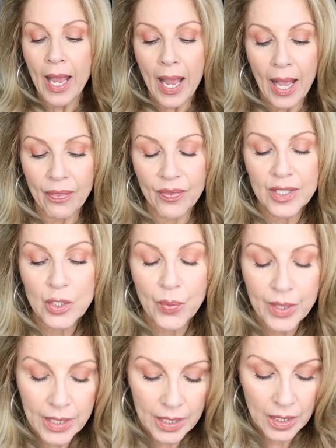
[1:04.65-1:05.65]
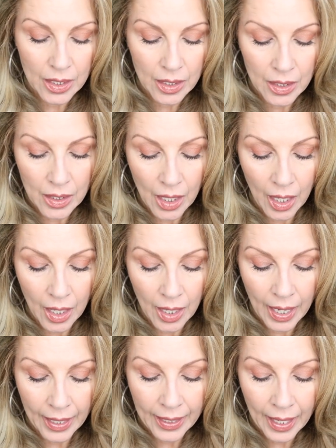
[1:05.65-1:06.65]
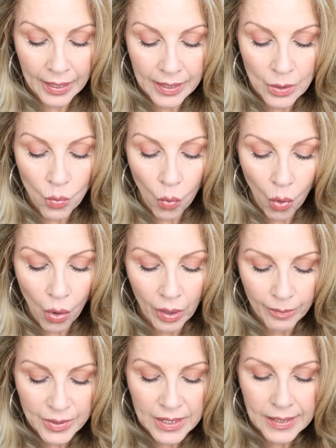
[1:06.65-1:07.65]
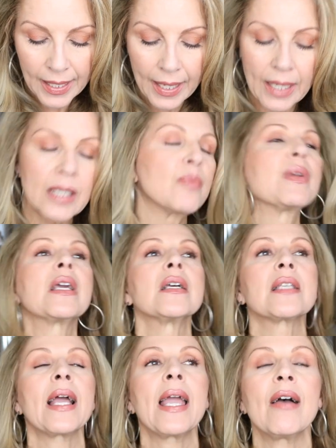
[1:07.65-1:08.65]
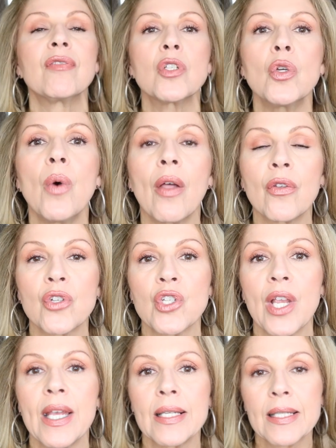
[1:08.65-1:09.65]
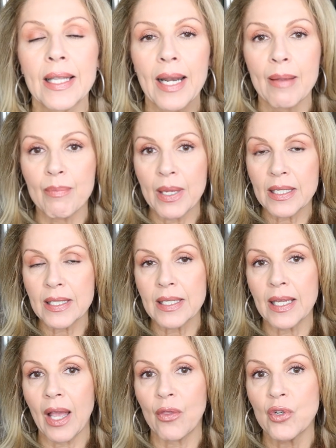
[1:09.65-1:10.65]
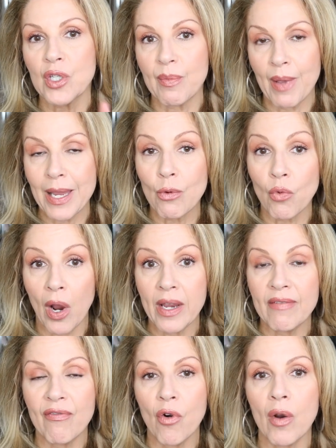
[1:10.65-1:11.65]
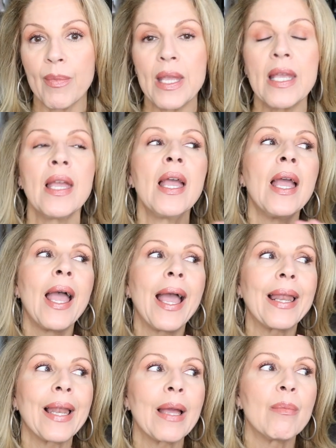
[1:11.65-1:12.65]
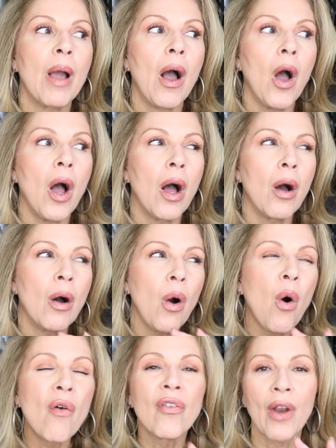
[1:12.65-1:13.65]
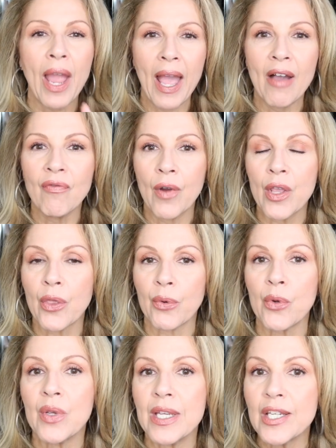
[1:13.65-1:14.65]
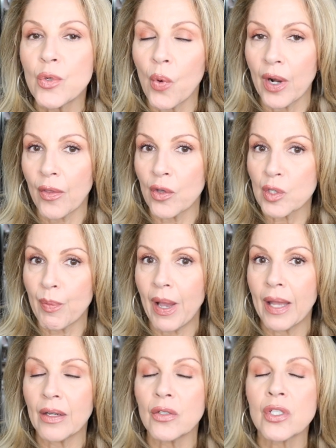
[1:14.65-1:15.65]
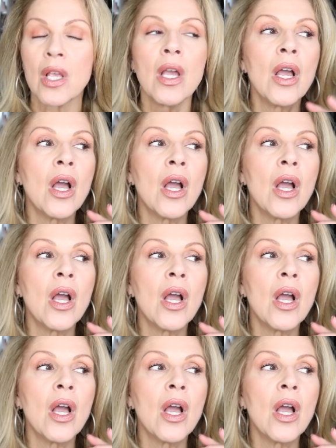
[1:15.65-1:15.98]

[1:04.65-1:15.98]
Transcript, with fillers: and this one here uh, I got in Warm Sand because I have two other shades that I mixed together to make Right For Me, and I'm uh, over halfway through each one of those bottles.